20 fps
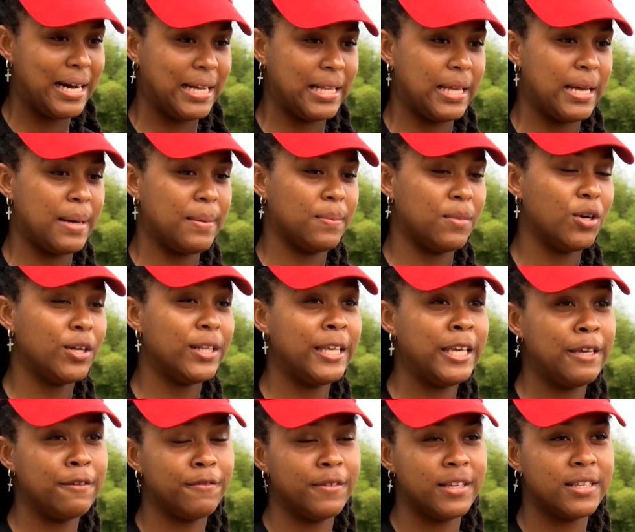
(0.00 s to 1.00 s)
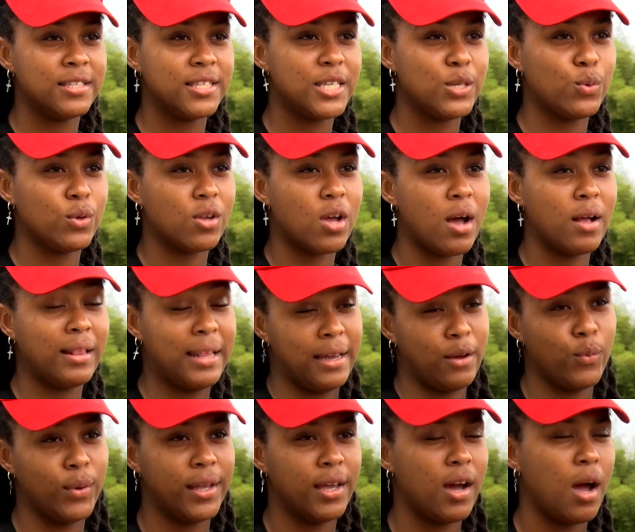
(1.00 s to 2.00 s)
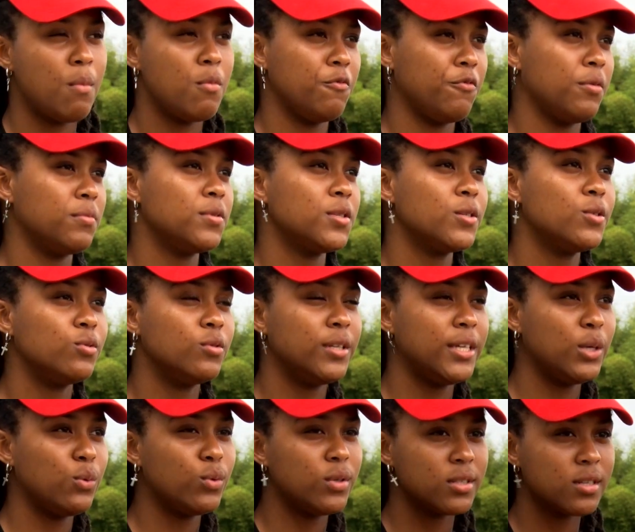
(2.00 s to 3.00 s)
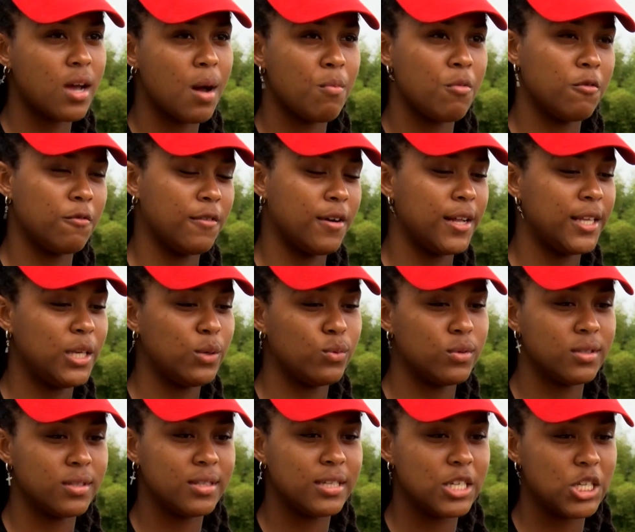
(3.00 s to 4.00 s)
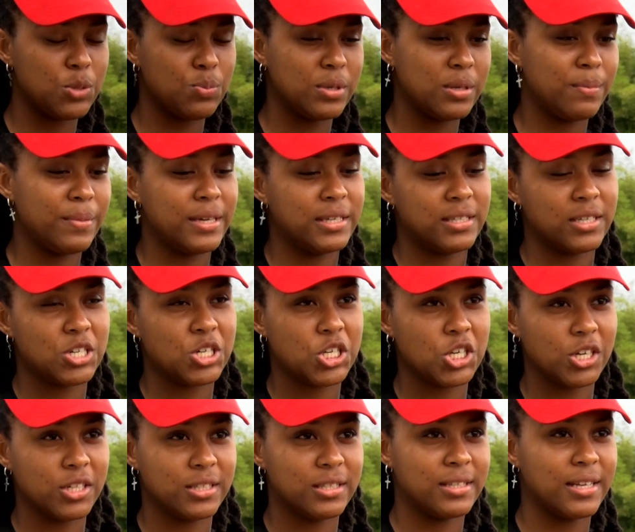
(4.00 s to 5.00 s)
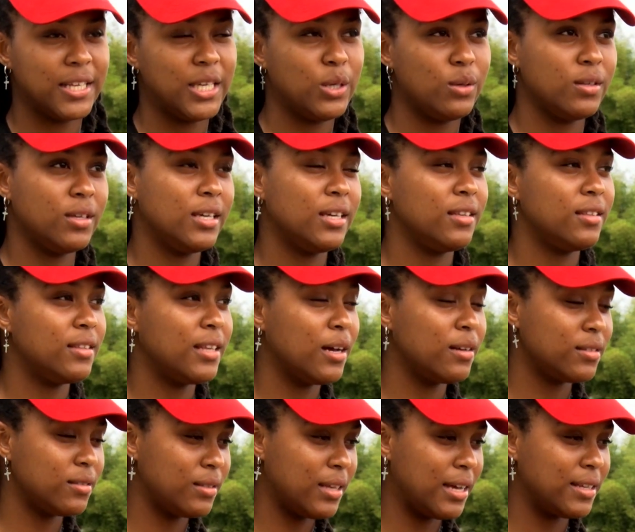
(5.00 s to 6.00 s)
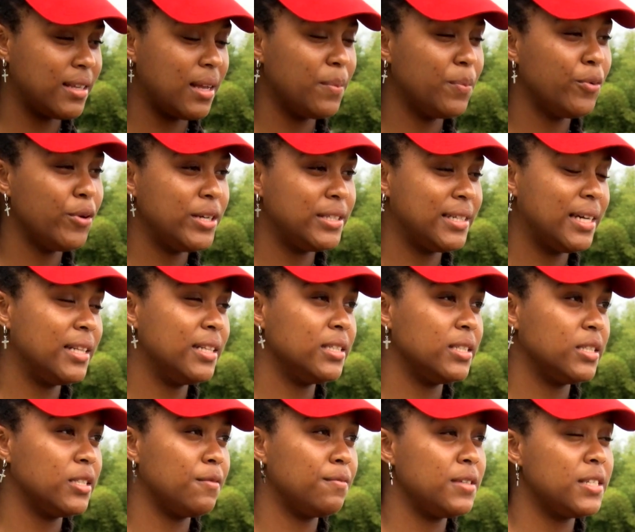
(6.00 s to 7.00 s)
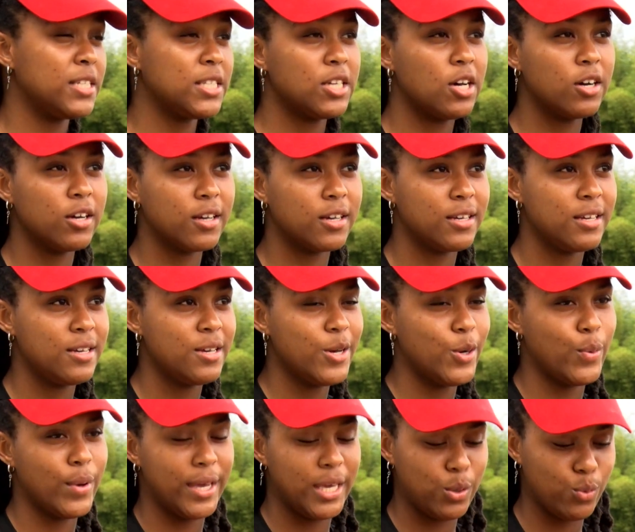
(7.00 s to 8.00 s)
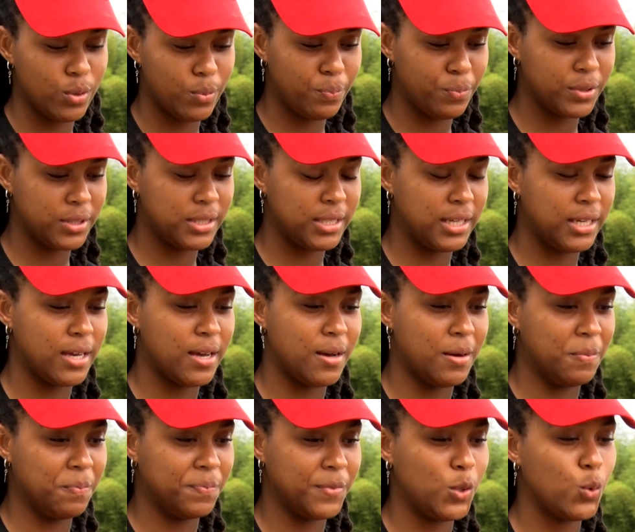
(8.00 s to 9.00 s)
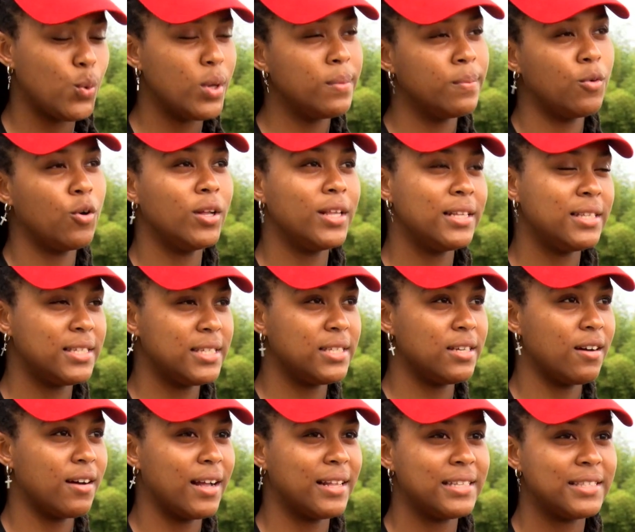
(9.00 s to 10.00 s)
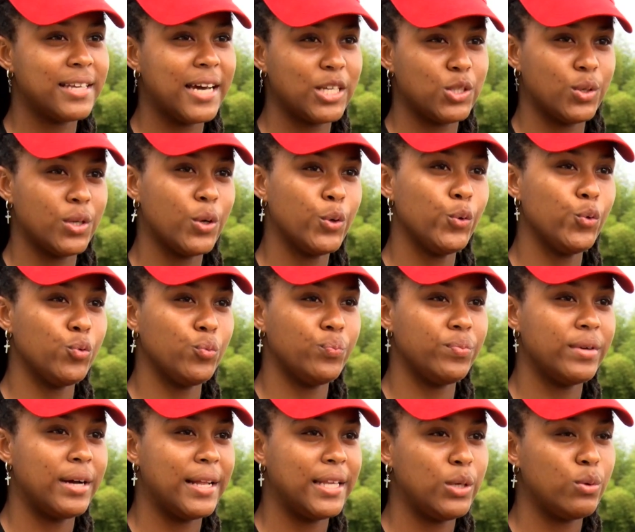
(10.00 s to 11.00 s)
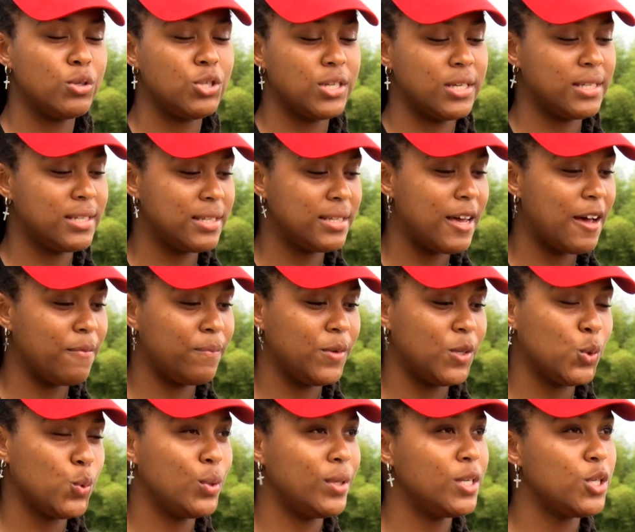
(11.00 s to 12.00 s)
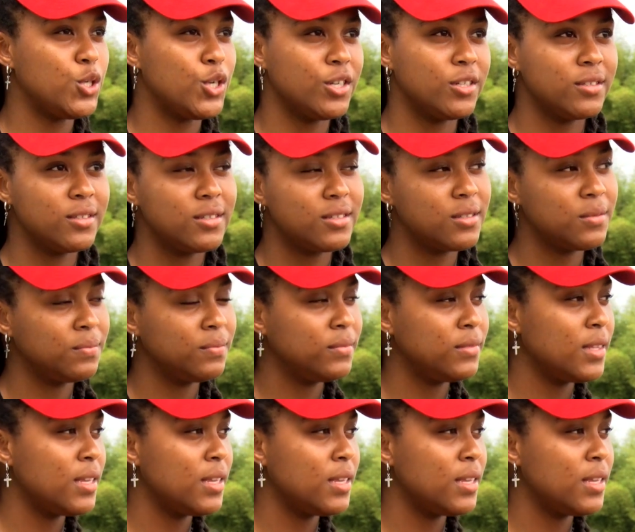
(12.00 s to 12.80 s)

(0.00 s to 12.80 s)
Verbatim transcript: And um, on evenings, he would, like when I come home from school, he would come over and he would teach me the basic shots. And he, he that, at that point, I learned of the sock, where he would put the um, UN ball in the sock and tie it on a rope. And he would just have me doing the drills.